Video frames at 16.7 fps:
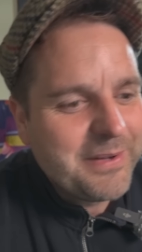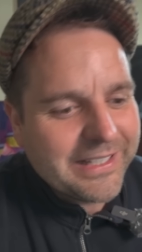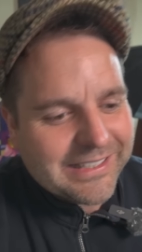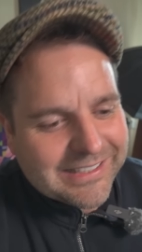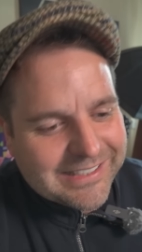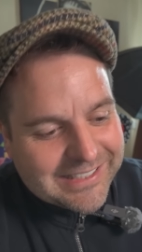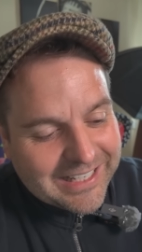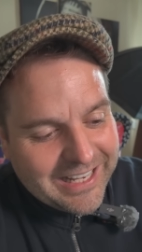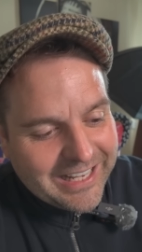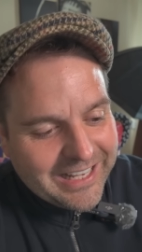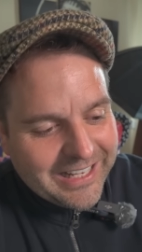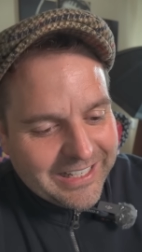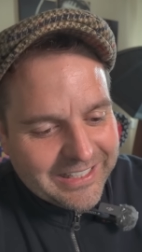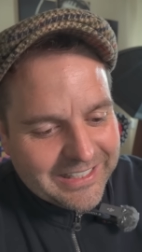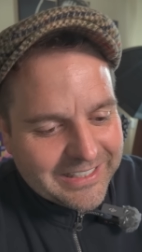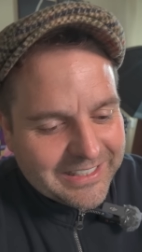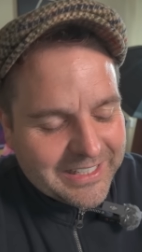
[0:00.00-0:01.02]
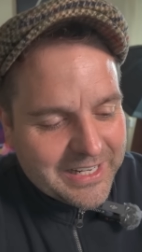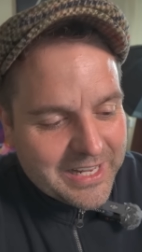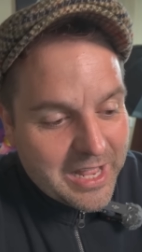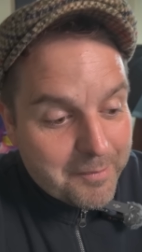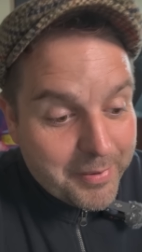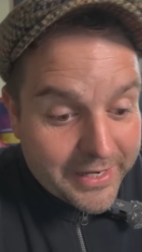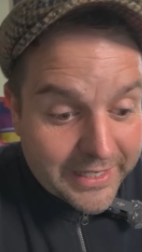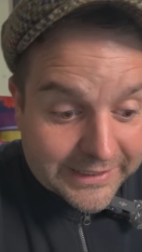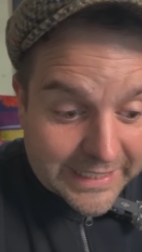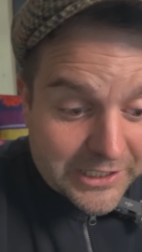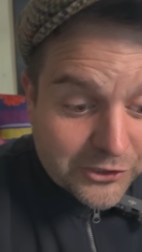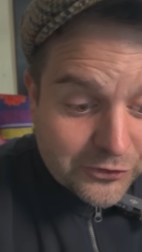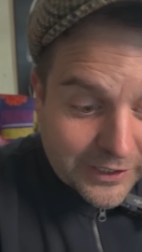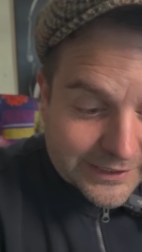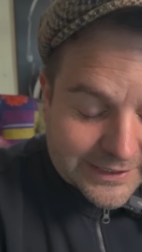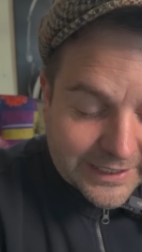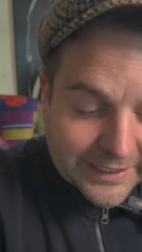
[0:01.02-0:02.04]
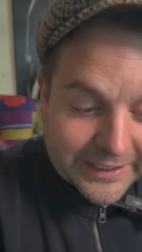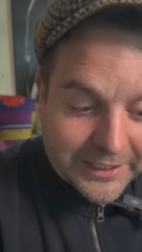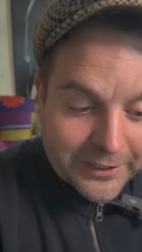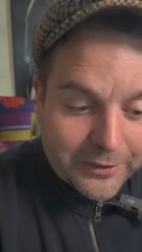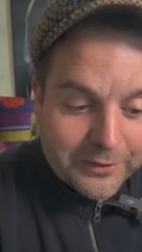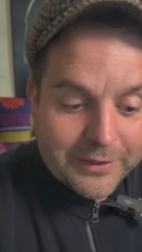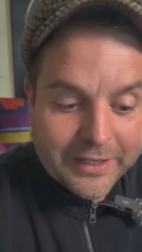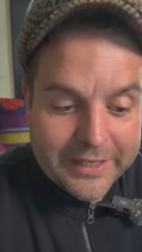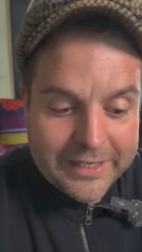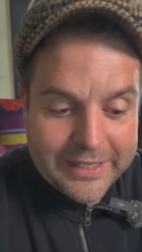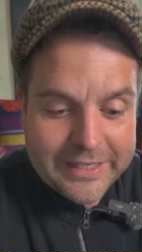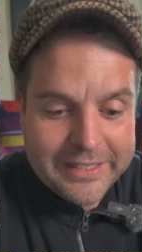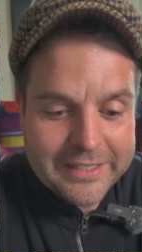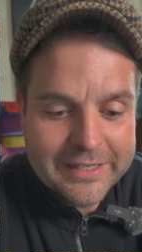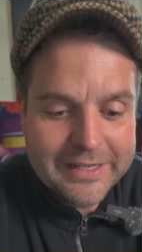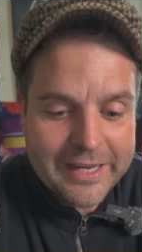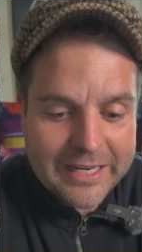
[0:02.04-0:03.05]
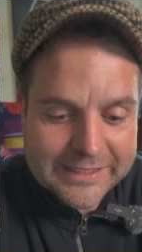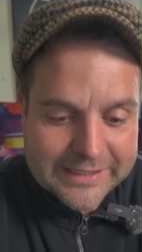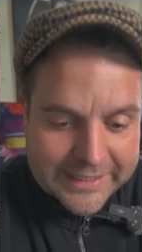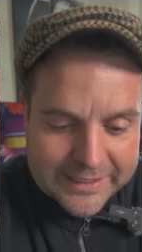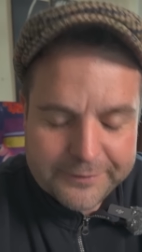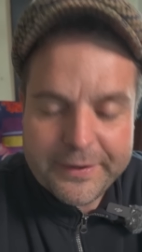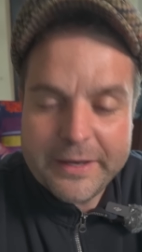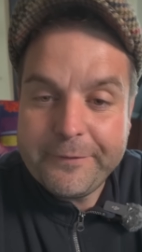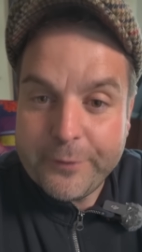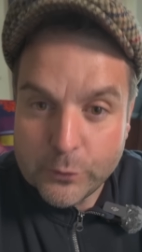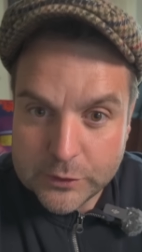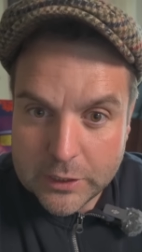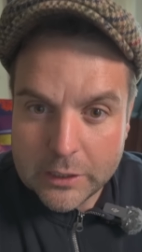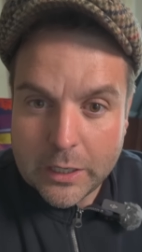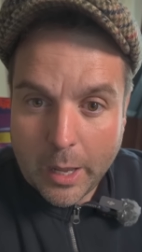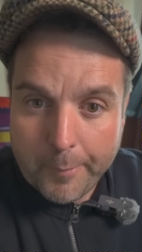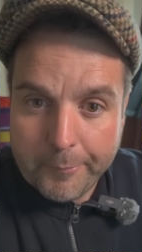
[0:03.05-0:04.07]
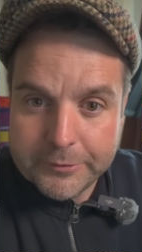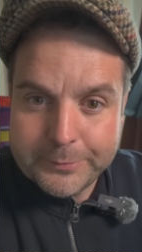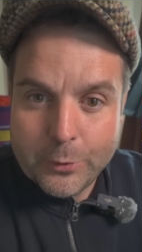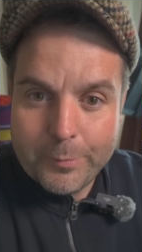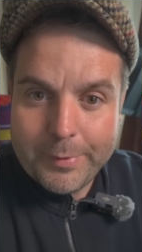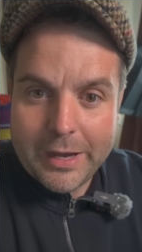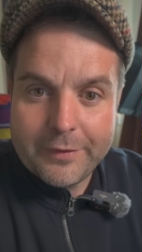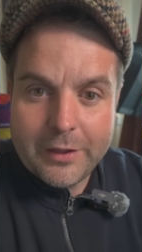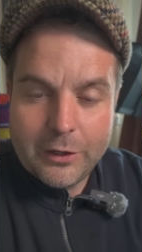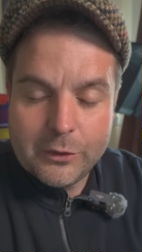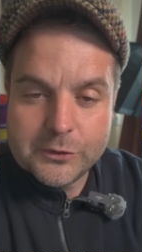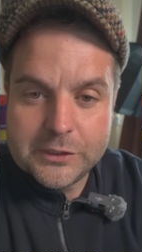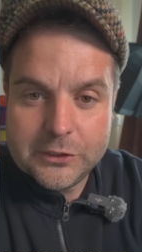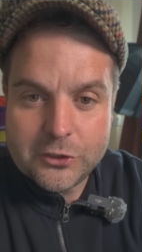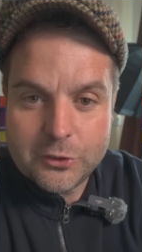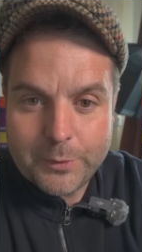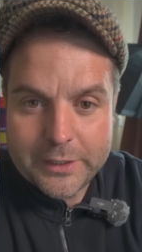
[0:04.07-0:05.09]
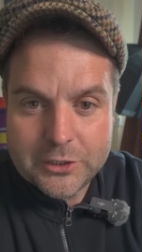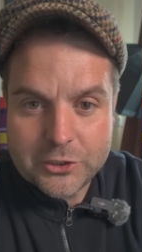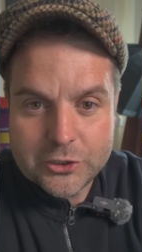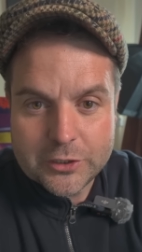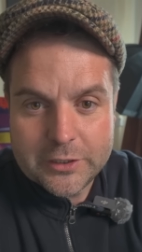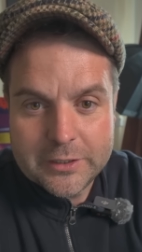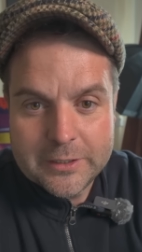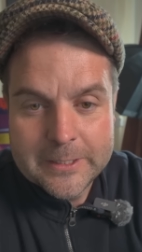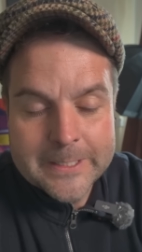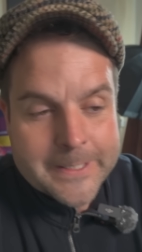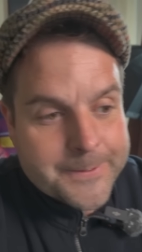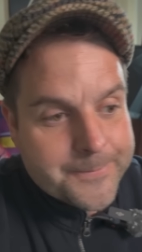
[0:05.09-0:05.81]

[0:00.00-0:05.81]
but uh, but it's interesting, you know, that he he said he, he feels uncomfortable about the whole situation.